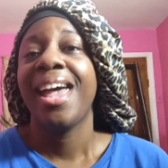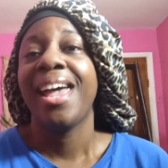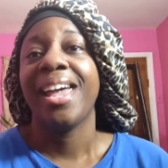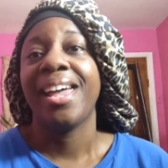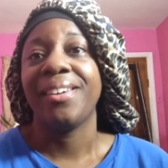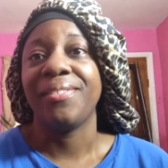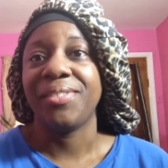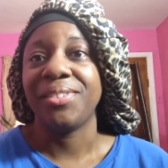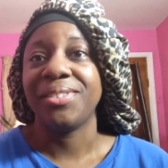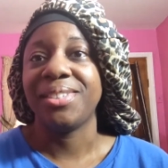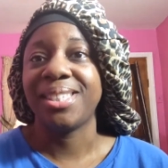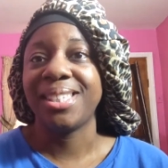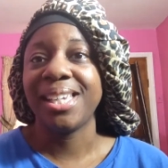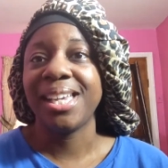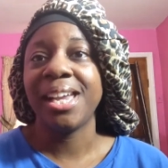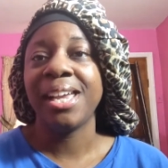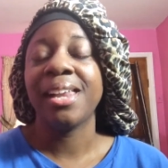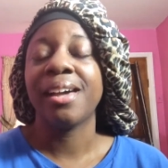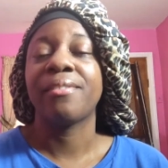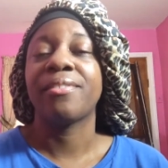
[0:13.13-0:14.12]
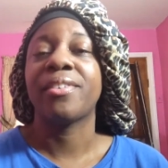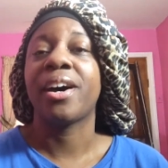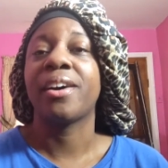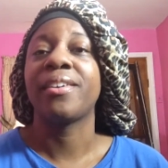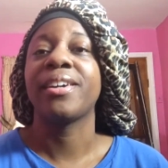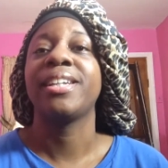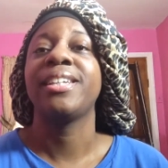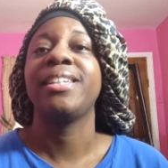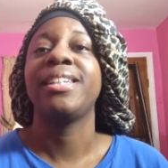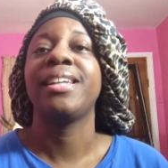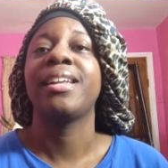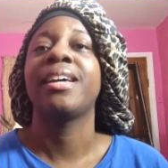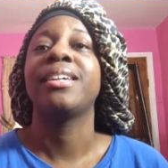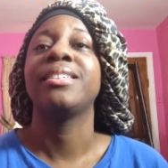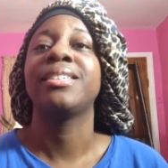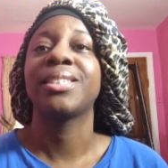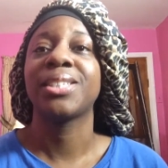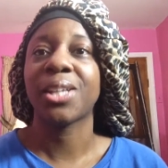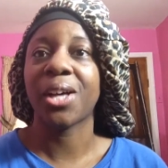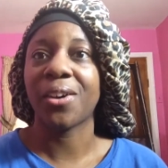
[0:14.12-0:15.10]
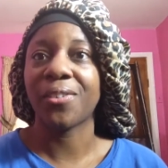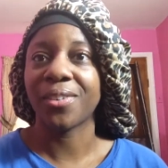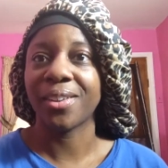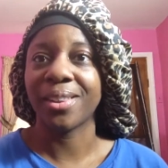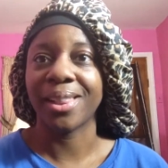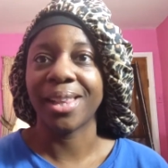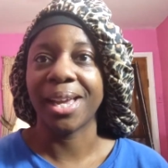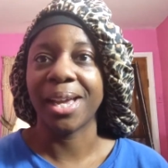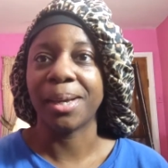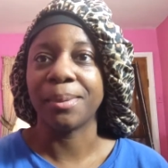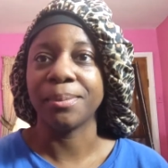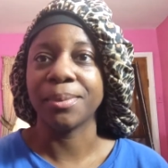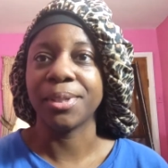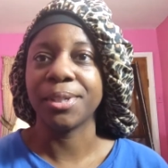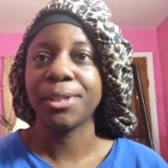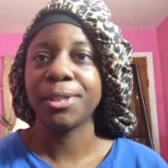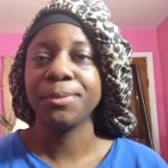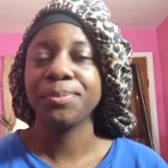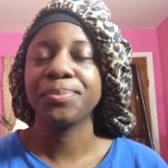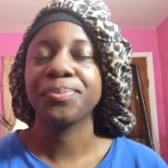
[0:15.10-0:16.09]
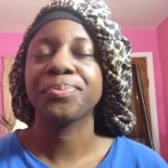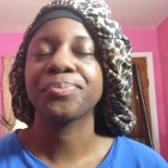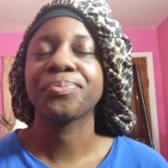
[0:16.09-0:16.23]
If you've seen, I've already did a soft glam look,